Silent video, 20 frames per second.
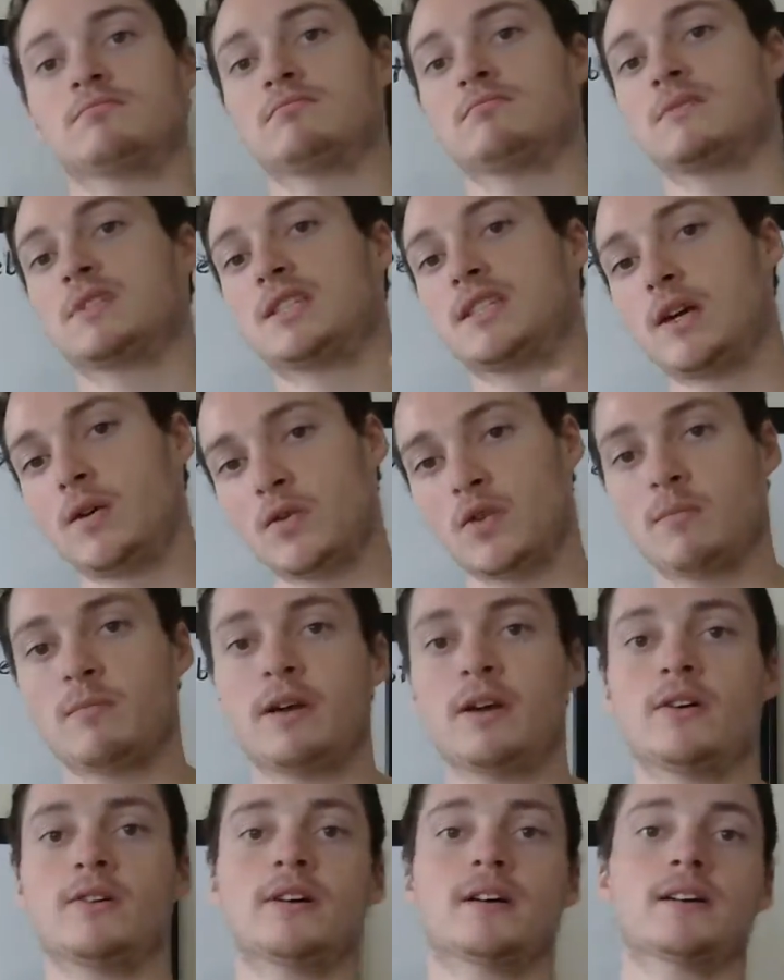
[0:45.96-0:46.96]
South
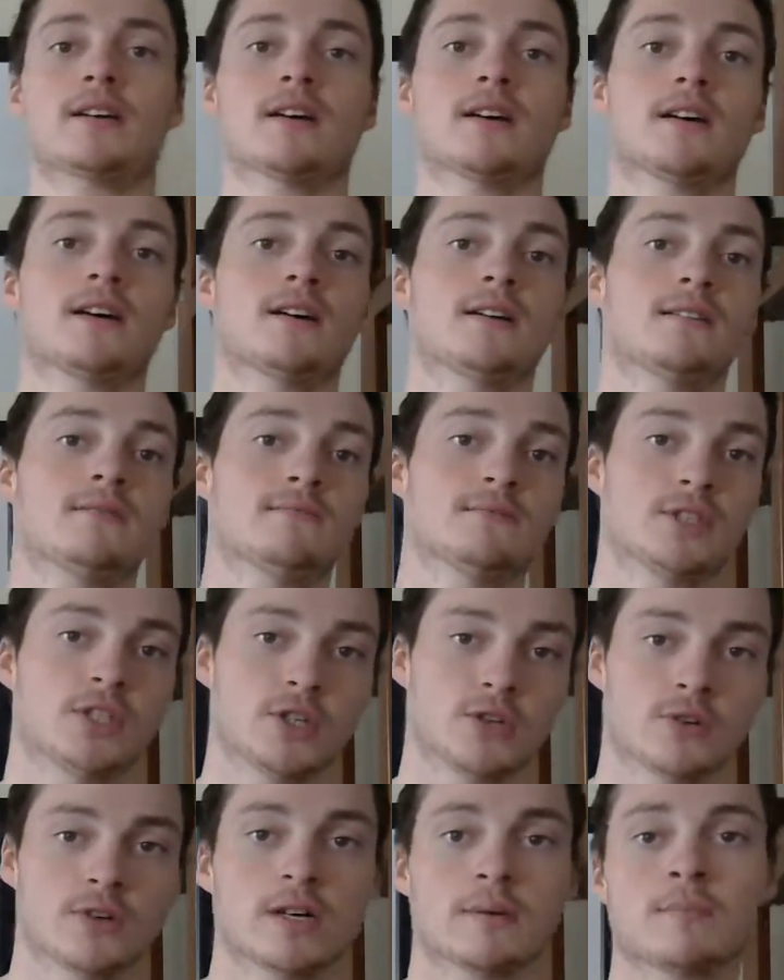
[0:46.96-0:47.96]
America,
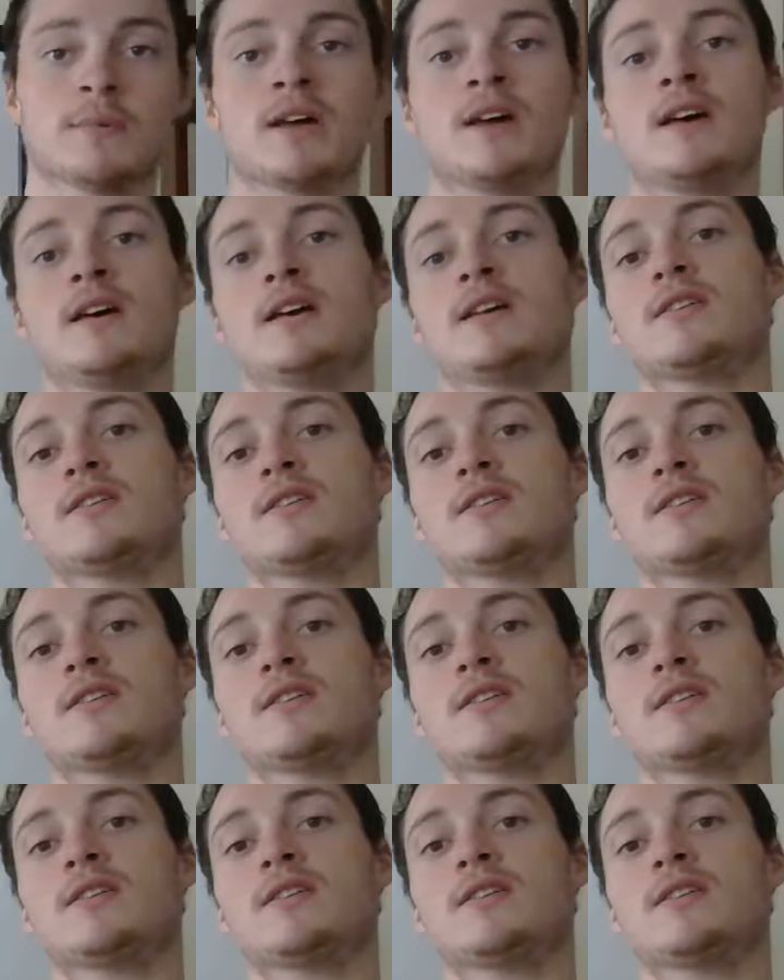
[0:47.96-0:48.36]
Europe,